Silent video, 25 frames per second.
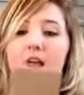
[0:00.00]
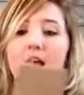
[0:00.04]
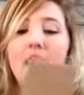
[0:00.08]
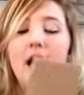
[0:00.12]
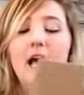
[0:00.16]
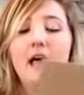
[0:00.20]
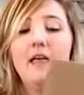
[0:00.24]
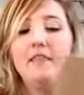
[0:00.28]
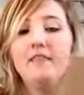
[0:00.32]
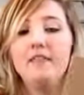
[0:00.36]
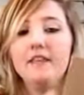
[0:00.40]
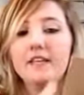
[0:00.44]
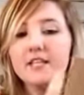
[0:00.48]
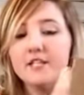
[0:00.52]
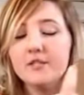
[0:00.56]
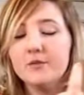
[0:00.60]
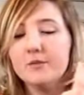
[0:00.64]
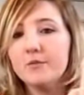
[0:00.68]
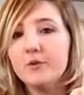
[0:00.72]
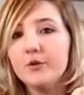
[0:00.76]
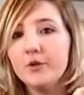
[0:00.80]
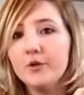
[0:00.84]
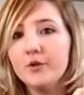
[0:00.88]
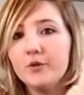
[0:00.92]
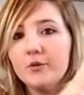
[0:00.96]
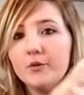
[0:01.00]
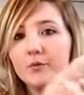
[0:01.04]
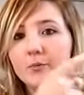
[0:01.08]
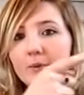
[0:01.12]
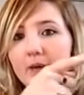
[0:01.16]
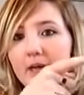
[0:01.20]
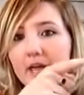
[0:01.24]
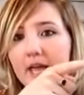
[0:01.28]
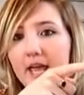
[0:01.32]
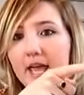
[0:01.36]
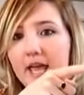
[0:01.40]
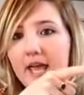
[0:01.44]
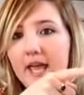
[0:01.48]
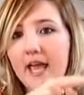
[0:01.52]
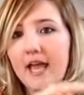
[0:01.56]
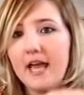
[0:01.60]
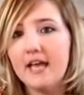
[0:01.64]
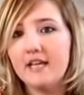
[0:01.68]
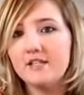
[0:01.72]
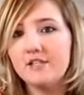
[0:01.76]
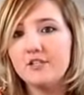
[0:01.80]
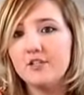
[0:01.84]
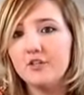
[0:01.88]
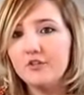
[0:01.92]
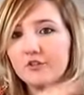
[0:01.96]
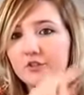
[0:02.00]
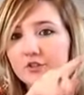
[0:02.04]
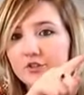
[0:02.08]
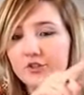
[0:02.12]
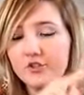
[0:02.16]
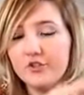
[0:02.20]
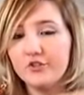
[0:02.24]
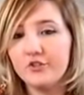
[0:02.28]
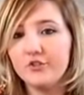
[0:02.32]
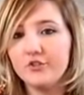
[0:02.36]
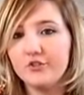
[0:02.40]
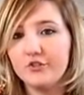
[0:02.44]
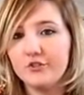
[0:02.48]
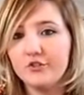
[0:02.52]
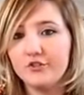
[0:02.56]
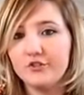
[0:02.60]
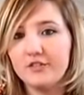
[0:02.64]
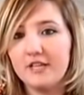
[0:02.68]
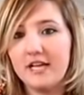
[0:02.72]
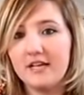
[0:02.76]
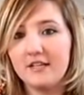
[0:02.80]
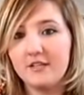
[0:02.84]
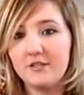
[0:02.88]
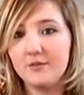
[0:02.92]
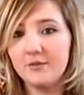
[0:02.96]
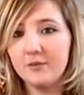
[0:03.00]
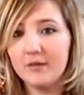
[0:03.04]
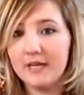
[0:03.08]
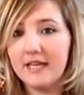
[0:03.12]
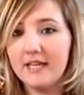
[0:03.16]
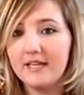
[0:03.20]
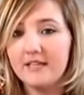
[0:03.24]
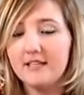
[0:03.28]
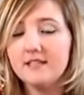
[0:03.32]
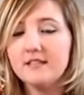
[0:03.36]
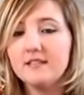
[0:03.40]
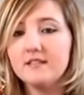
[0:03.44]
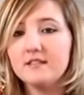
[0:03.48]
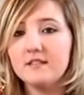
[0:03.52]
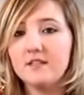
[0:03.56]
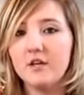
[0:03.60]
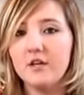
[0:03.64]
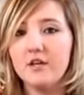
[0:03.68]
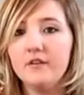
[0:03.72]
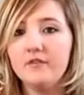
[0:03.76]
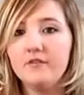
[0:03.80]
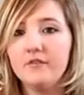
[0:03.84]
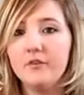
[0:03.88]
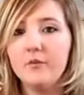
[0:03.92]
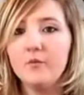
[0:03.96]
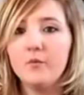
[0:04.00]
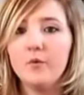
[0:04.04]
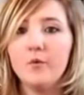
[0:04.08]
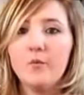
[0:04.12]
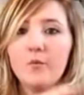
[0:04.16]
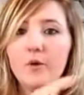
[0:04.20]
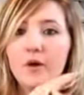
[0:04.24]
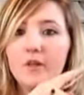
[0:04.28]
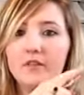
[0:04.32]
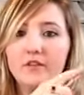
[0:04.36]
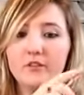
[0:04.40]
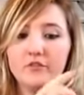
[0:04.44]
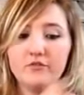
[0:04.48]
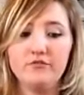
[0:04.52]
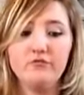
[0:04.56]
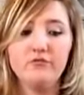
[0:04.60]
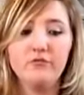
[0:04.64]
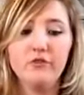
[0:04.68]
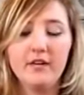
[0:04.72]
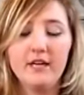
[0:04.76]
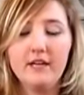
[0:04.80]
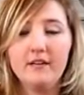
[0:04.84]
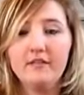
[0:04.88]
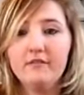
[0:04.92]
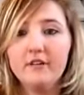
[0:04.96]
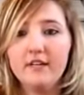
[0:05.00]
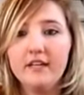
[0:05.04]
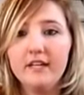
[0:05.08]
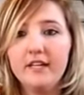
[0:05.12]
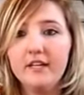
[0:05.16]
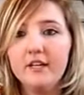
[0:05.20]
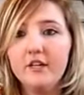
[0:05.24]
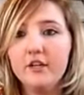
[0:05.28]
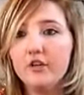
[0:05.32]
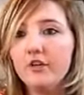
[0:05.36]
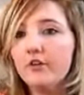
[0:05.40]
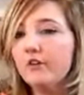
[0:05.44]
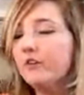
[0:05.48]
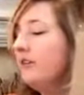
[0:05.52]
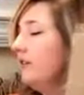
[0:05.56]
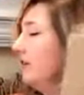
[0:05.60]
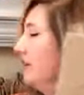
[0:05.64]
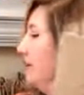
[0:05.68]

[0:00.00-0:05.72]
and this will be as long as your tassel is, so if you want one that's really long,